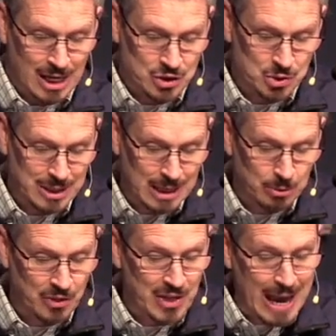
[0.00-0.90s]
and to
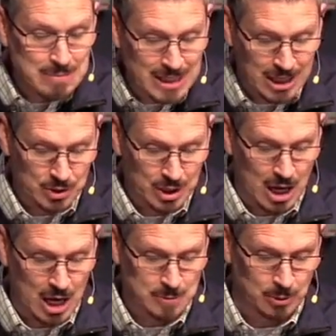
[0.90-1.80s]
enable them to hear
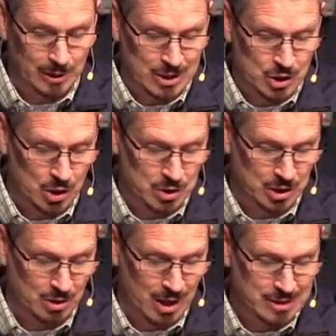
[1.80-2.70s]
the gospel and turn
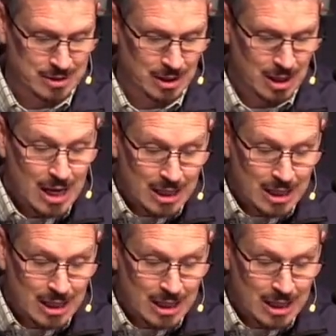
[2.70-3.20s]
to Christ.